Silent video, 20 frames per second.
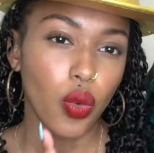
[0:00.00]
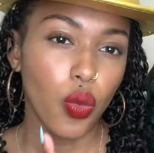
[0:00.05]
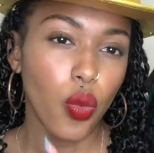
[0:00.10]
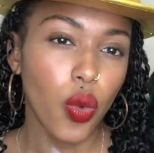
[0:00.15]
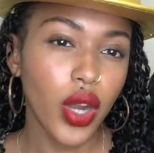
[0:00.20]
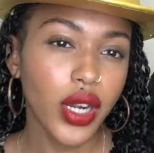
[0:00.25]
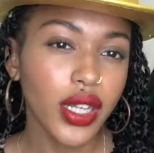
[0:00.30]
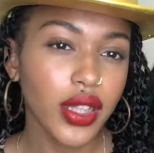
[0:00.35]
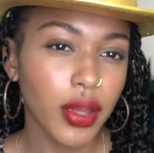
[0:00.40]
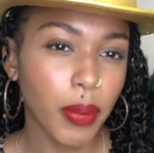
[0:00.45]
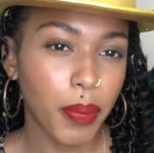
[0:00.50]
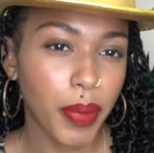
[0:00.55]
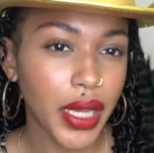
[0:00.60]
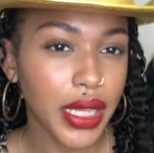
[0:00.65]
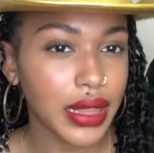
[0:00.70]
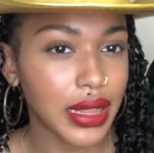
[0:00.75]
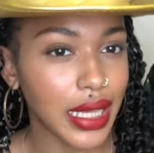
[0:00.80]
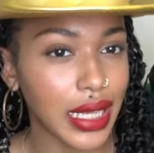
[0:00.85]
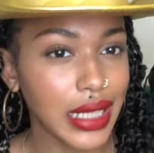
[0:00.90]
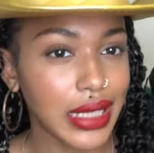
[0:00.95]
One of the
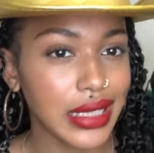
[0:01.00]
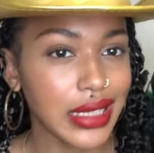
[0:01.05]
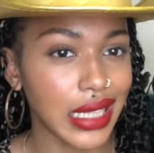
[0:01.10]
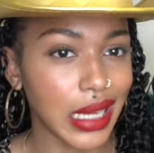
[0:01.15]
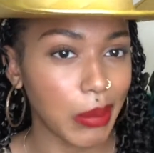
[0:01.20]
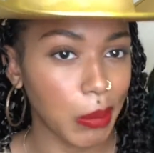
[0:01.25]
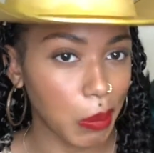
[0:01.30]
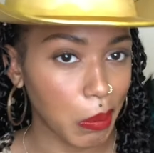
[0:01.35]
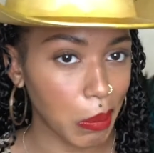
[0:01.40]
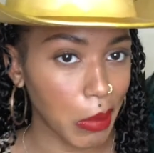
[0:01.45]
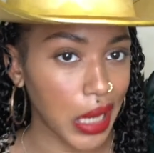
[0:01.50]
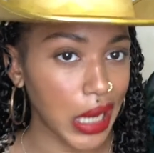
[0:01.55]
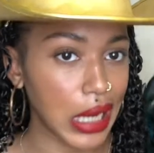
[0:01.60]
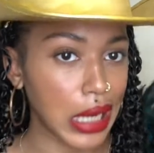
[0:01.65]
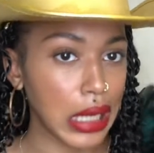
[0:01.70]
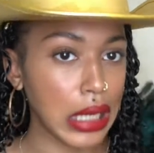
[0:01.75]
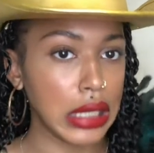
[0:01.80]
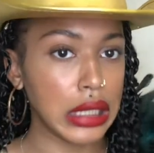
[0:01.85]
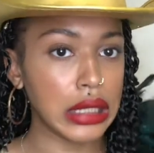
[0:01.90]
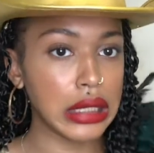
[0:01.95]
big things that
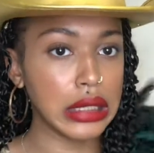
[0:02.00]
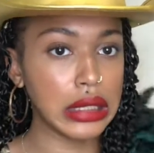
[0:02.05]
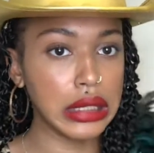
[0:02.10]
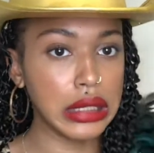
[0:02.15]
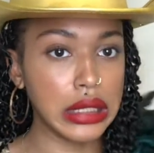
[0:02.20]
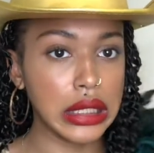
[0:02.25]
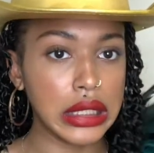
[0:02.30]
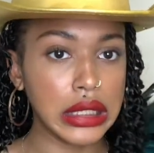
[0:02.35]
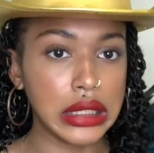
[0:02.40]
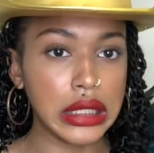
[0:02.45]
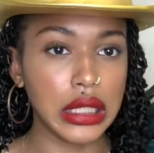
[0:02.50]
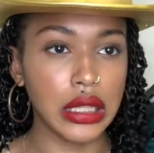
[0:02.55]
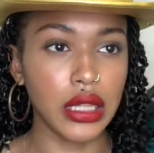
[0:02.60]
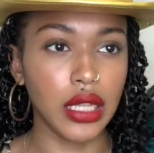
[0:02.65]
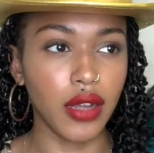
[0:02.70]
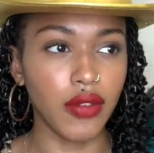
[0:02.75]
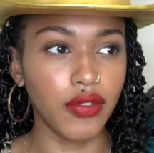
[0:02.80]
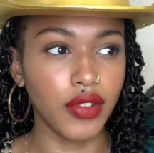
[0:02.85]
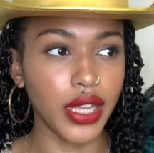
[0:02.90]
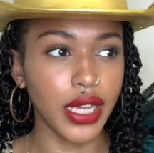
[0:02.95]
made Linda
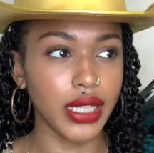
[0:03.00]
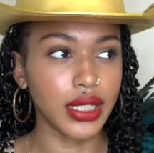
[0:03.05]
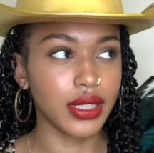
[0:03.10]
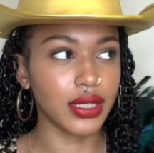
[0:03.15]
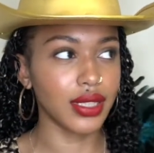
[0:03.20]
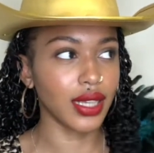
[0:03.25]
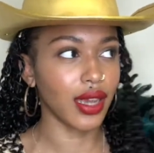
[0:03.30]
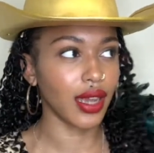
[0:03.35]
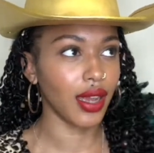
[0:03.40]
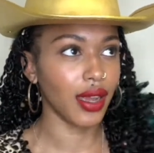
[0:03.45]
Lovelace